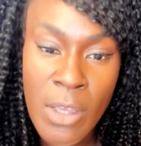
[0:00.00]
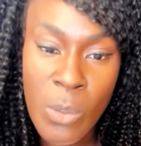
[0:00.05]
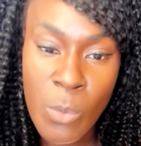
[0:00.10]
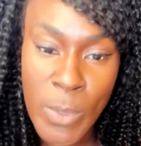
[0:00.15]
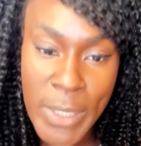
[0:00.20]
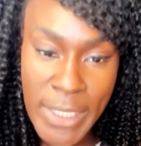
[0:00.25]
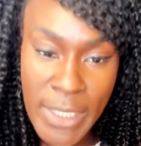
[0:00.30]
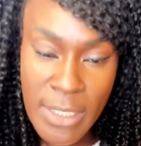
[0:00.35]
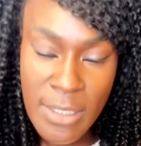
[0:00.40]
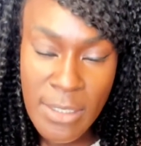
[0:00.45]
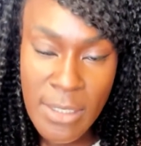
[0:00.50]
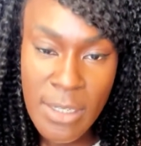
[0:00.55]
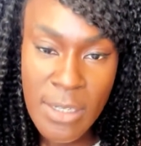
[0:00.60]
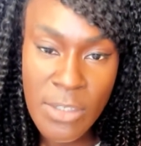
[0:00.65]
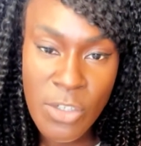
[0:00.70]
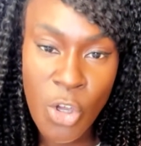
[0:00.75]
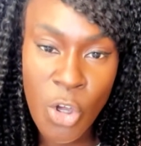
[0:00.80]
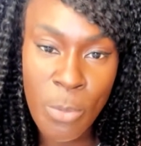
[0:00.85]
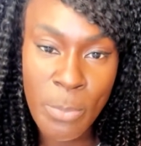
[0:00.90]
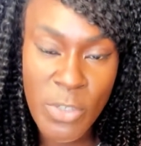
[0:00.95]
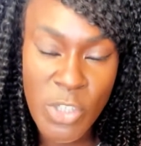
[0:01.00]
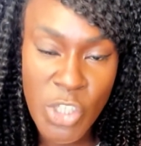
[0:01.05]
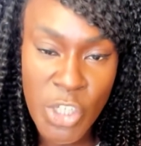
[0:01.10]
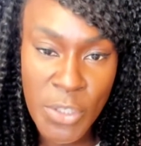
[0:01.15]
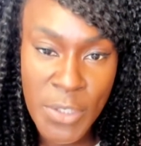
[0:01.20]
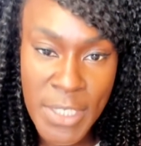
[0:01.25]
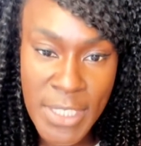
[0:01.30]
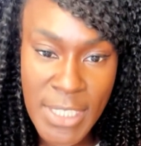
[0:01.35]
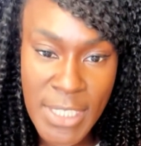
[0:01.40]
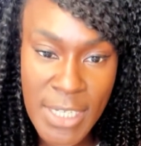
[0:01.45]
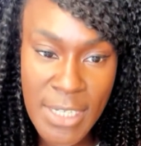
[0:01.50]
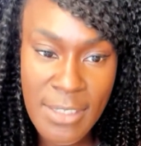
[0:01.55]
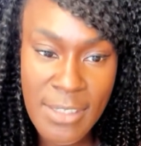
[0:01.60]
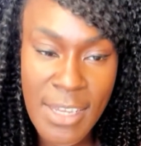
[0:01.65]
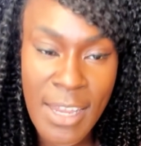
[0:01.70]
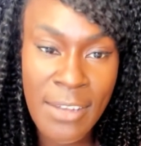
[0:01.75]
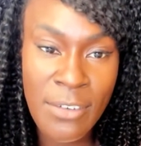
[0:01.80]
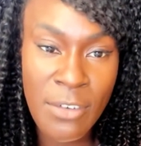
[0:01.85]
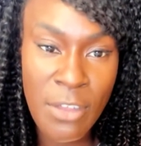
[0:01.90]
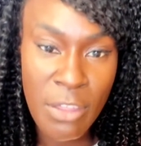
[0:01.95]
weaknesses, opportunities,
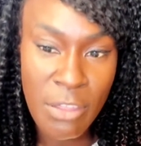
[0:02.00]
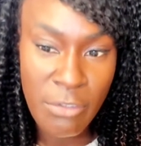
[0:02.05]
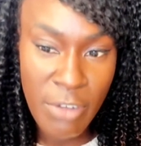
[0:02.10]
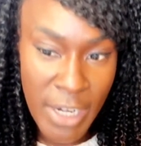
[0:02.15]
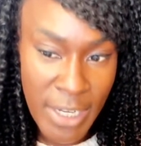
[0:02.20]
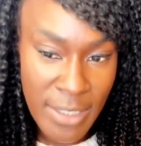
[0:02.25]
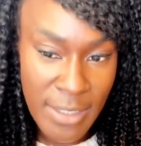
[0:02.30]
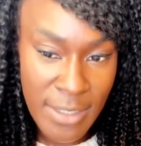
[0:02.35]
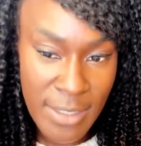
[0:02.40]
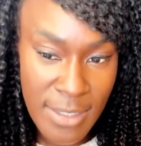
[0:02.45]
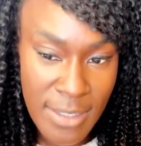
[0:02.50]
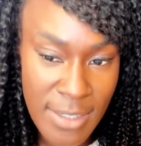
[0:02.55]
and threats.